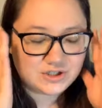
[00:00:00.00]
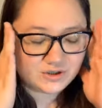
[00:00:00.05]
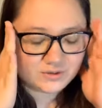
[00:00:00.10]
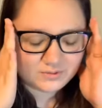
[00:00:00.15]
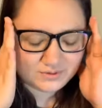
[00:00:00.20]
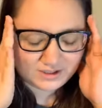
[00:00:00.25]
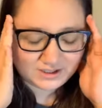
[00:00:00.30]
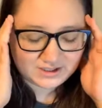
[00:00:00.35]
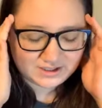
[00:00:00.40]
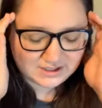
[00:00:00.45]
You
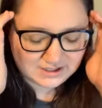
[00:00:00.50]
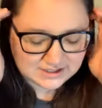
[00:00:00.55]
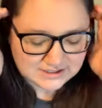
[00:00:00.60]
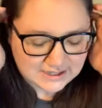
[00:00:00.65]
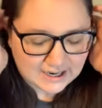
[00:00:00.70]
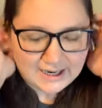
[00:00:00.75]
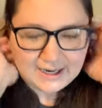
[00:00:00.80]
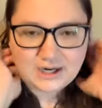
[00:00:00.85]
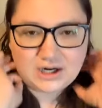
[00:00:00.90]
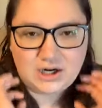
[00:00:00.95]
don't need an
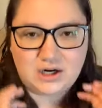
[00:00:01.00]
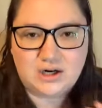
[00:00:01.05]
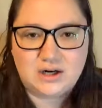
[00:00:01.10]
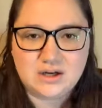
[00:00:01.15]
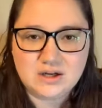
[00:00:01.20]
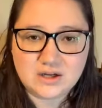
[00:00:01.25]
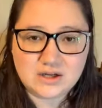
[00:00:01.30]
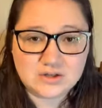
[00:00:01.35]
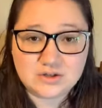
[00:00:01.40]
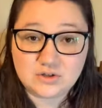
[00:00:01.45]
entire
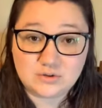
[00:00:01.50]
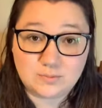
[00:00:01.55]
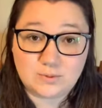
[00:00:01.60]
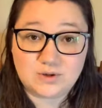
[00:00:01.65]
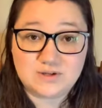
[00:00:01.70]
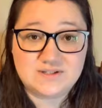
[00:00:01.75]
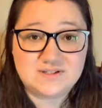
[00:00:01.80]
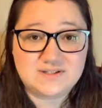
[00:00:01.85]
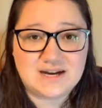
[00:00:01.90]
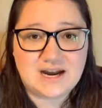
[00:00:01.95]

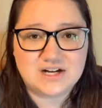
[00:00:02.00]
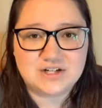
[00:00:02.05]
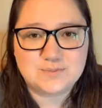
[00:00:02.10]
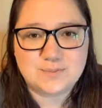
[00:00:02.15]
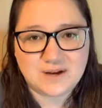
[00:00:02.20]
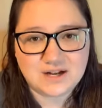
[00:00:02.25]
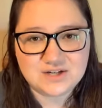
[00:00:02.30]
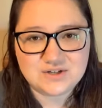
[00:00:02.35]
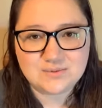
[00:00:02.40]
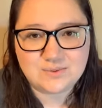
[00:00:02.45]
newborn stash,
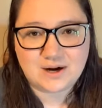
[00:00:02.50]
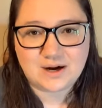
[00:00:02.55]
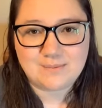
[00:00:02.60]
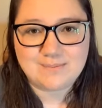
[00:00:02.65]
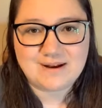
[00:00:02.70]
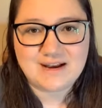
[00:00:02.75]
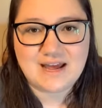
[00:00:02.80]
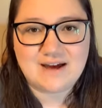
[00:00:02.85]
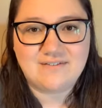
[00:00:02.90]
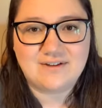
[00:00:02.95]
but I do
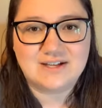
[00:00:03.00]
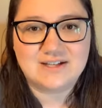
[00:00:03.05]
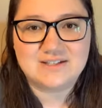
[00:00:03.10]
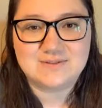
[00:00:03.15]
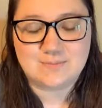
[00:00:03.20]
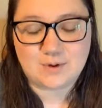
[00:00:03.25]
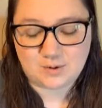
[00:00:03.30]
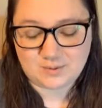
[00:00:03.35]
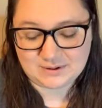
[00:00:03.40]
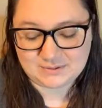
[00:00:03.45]
recommend having a
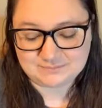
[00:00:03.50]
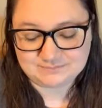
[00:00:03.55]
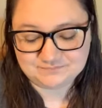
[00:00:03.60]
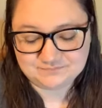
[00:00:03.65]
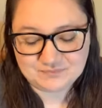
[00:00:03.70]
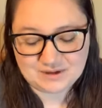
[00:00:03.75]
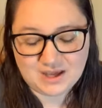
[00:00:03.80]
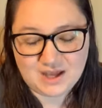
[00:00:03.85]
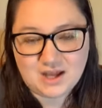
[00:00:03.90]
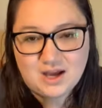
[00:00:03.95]
small one.
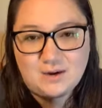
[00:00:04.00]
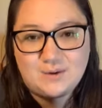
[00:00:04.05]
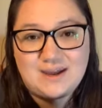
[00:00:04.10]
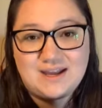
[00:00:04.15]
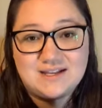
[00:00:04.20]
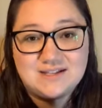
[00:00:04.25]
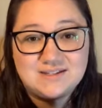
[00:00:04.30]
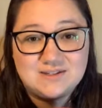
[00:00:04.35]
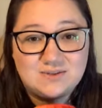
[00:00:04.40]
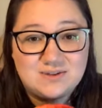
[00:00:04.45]

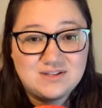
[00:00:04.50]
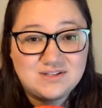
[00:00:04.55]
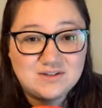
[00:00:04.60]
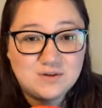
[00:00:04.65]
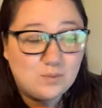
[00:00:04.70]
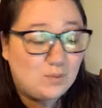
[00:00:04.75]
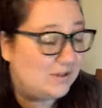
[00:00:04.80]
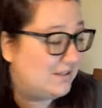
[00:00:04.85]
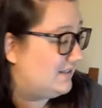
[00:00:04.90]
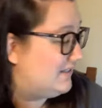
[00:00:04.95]
Okay, so these
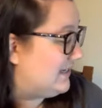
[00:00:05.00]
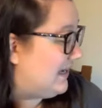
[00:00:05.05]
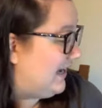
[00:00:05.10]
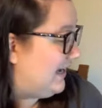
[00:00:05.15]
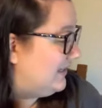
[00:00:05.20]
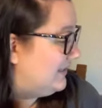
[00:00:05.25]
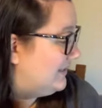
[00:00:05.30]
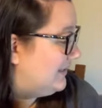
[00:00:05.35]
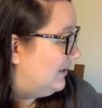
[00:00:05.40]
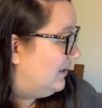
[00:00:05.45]
are one
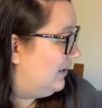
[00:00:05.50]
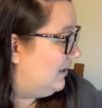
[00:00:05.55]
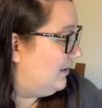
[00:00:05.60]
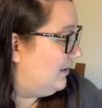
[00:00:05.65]
sized.